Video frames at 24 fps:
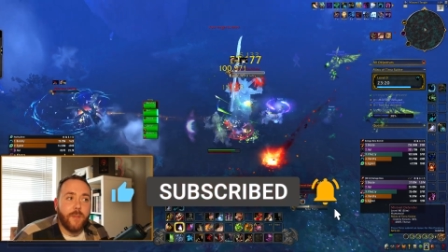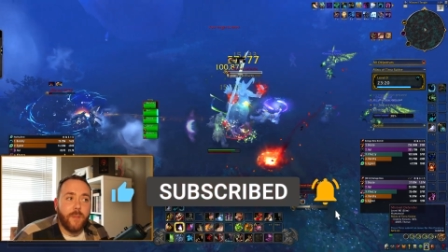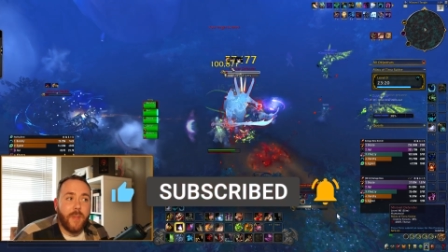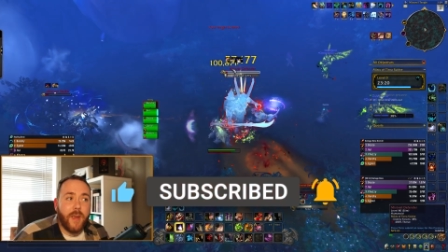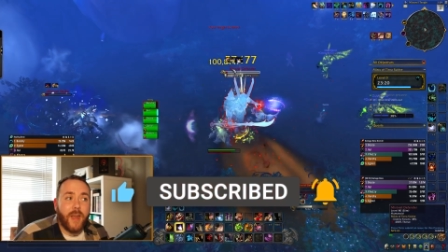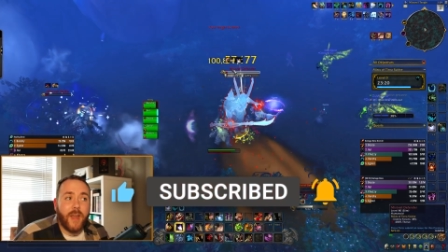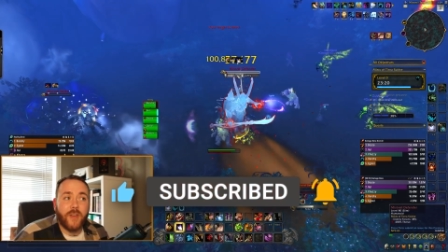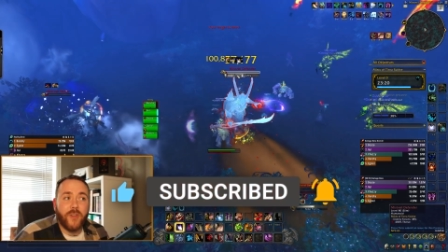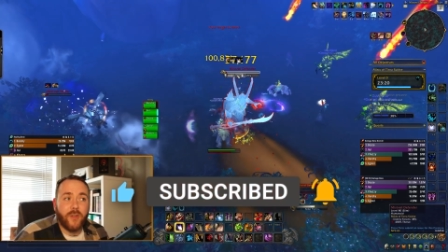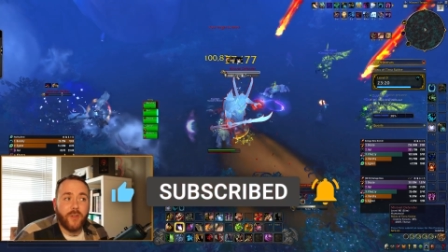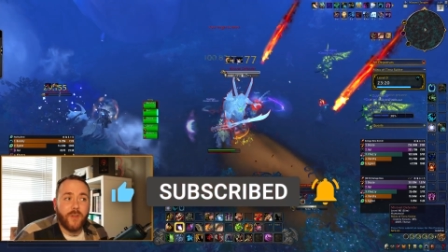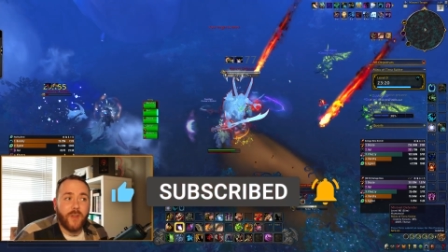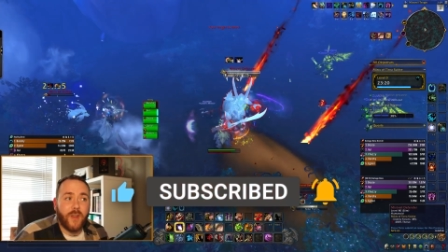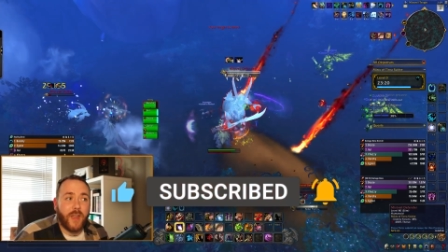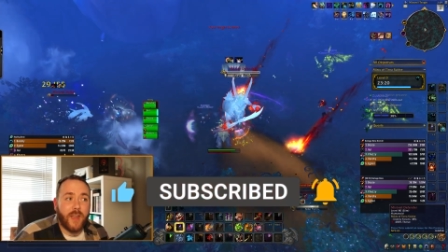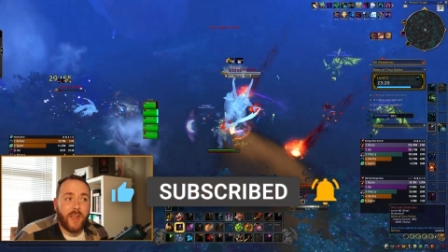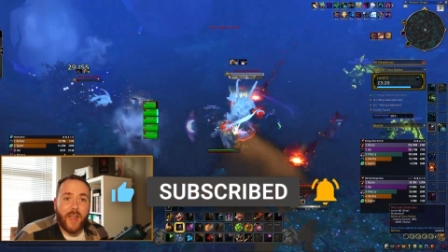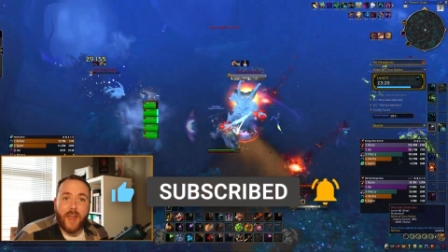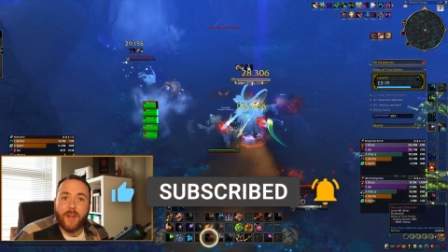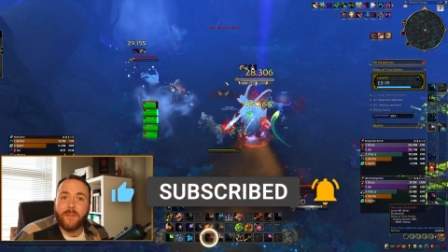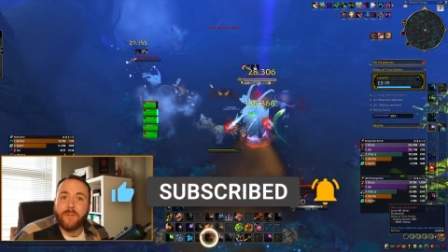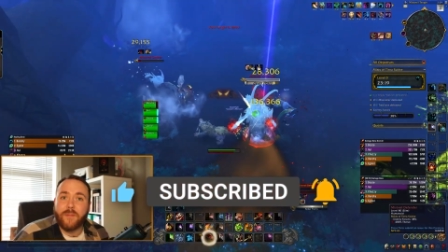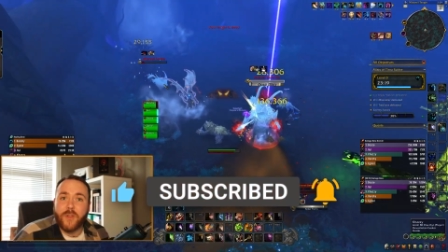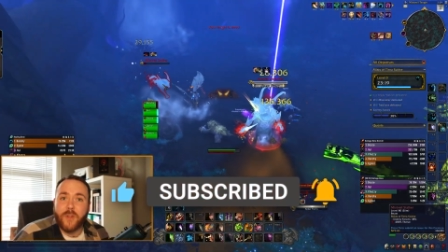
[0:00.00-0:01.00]
make sure they
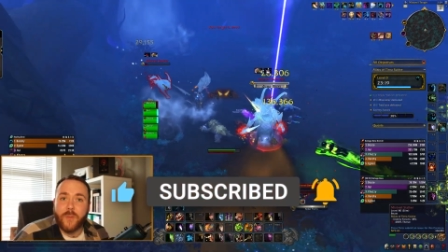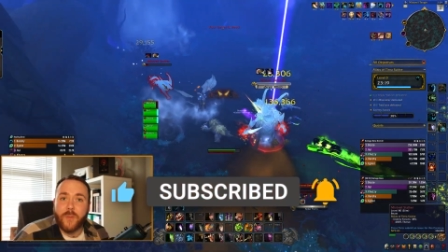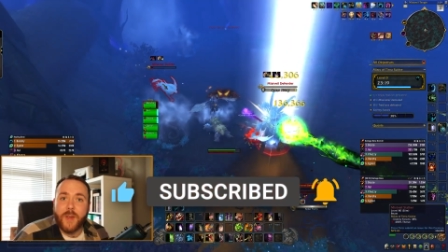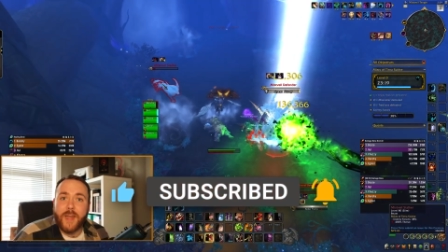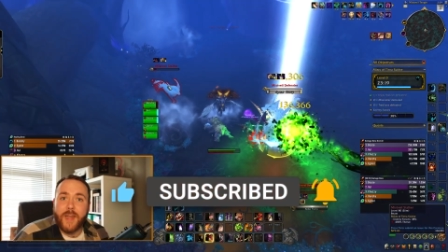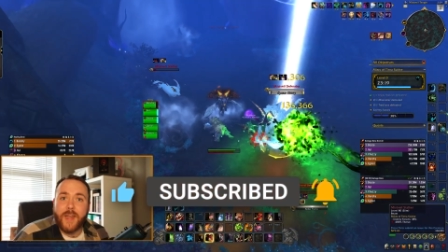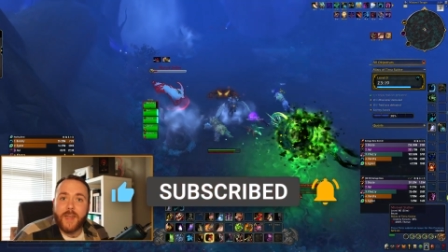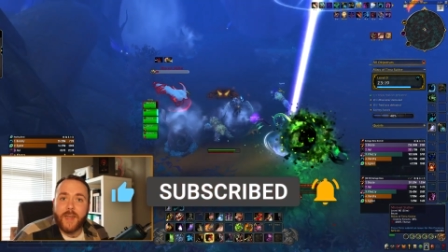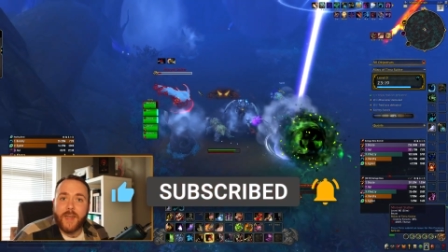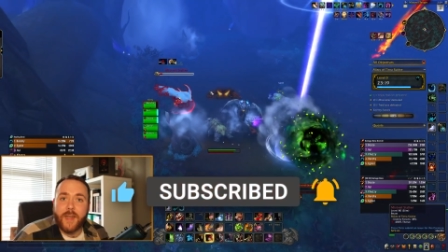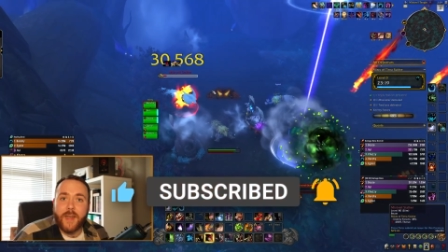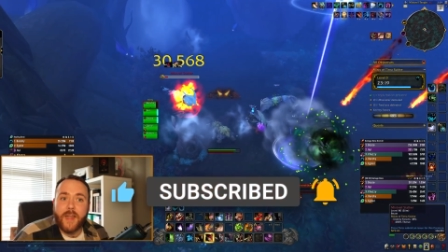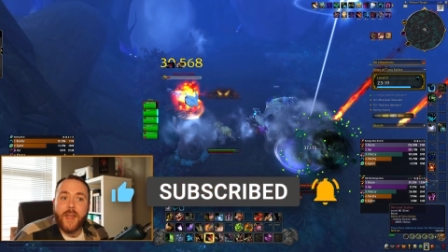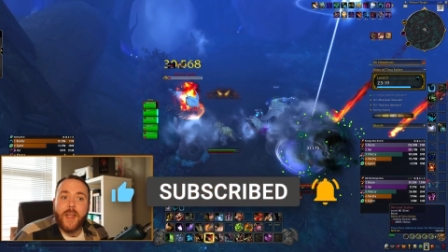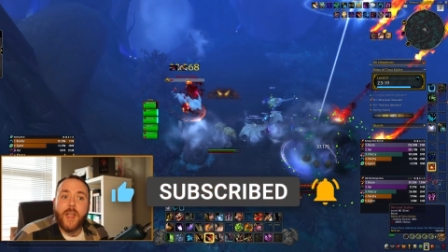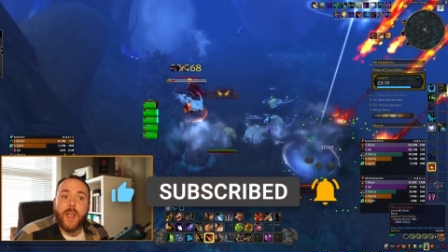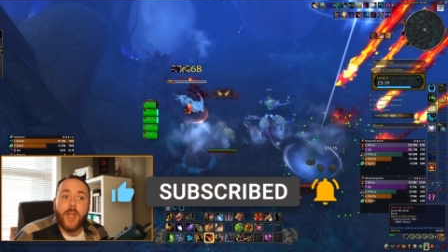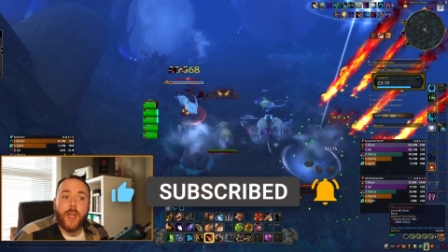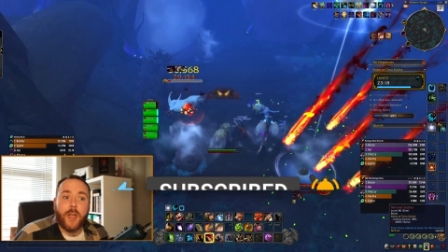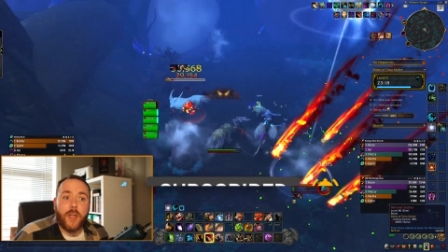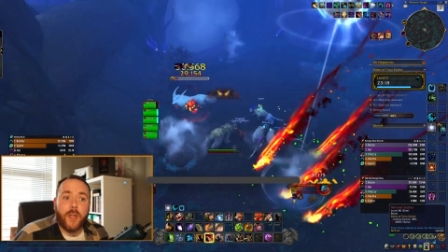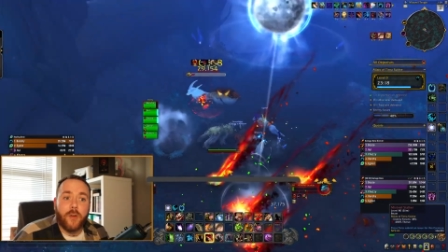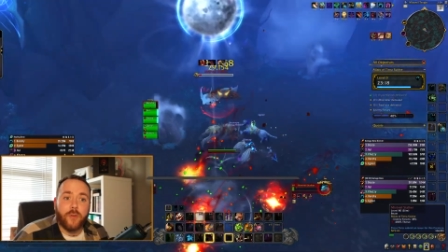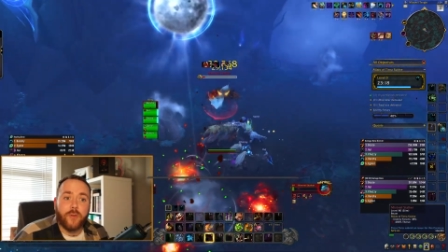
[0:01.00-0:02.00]
get some healing.
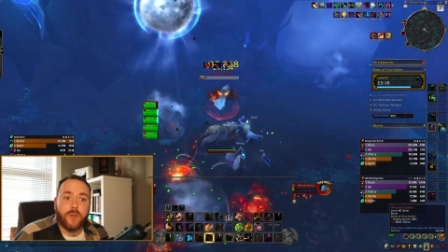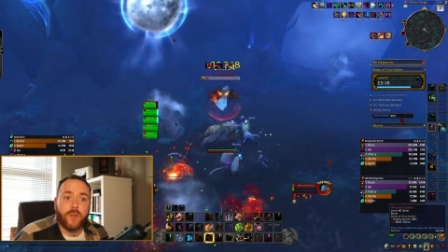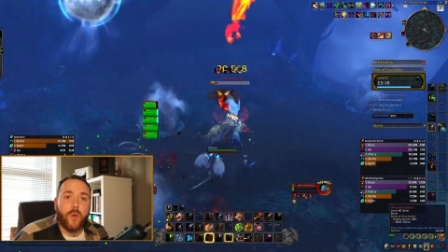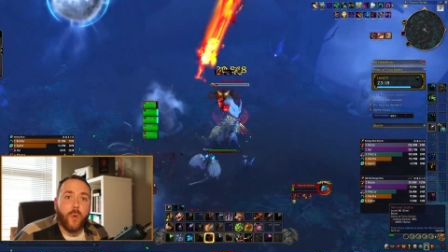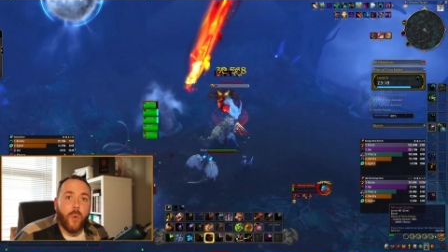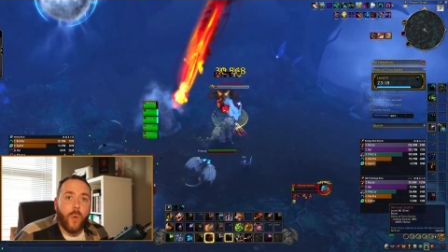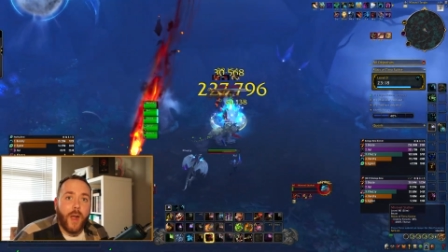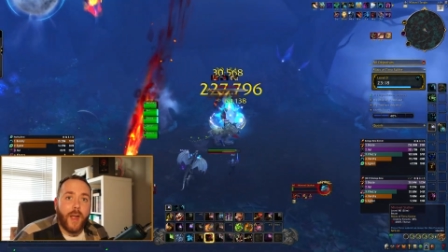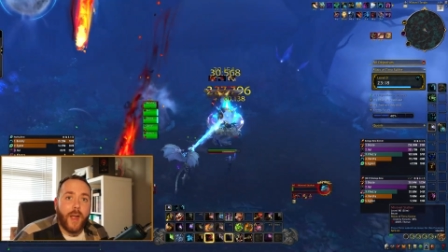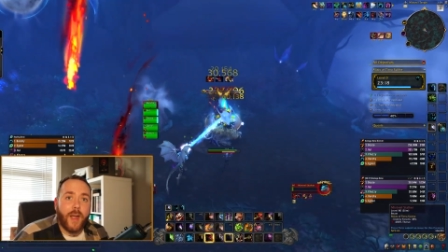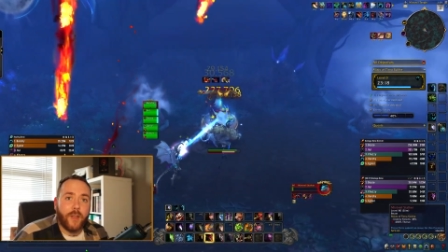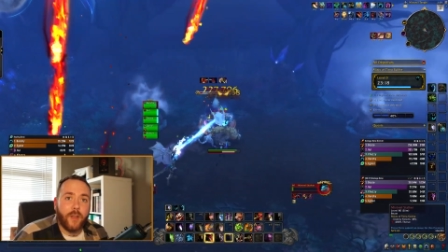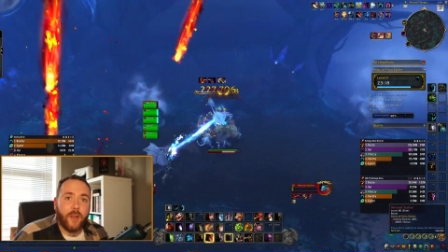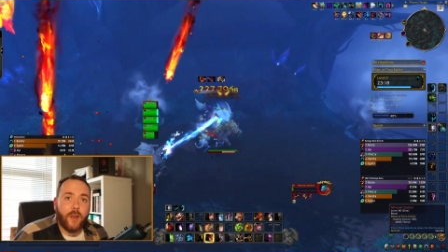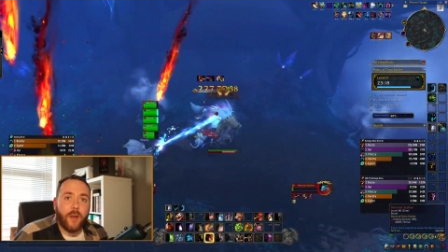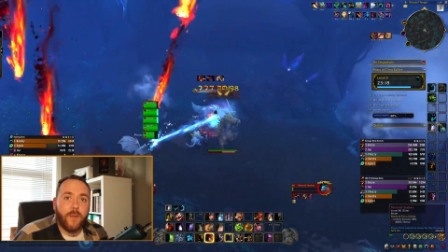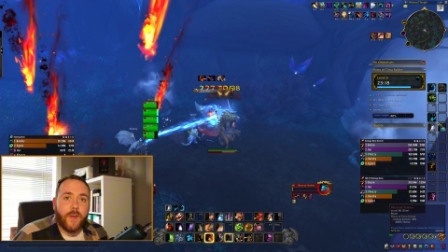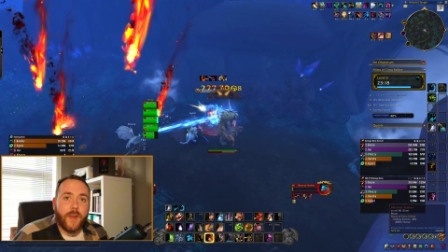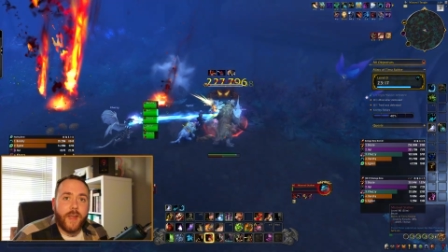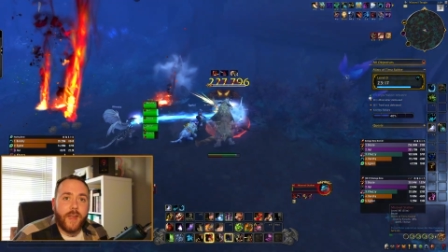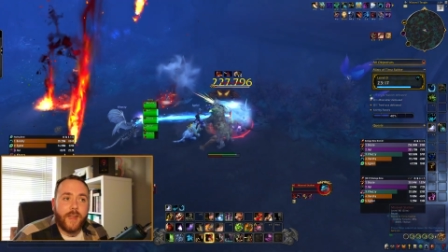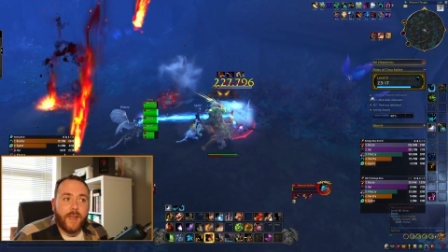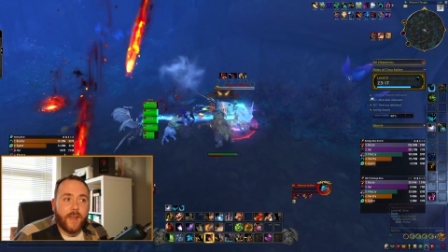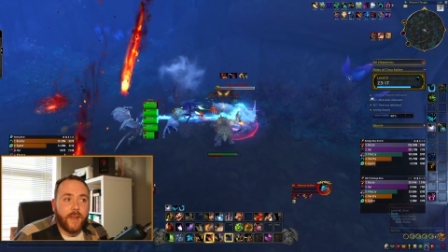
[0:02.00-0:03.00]
And it does quite a lot of
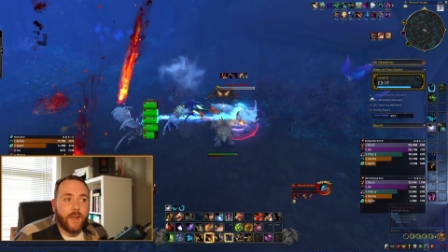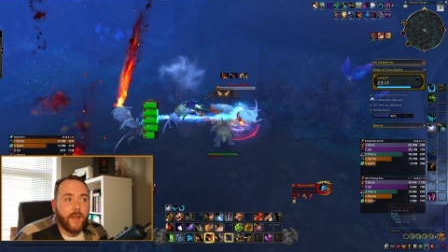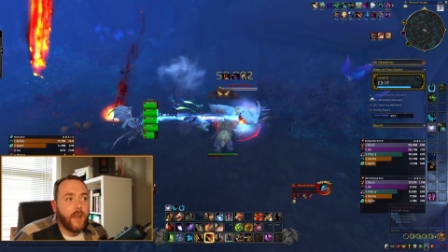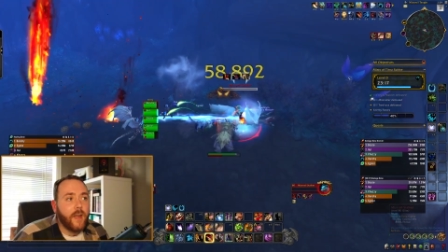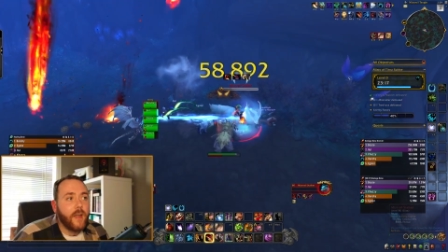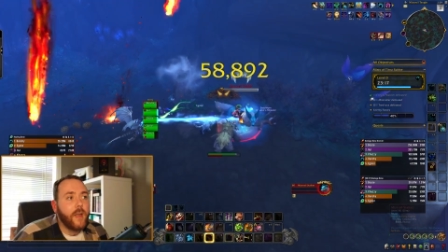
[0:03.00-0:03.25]
healing.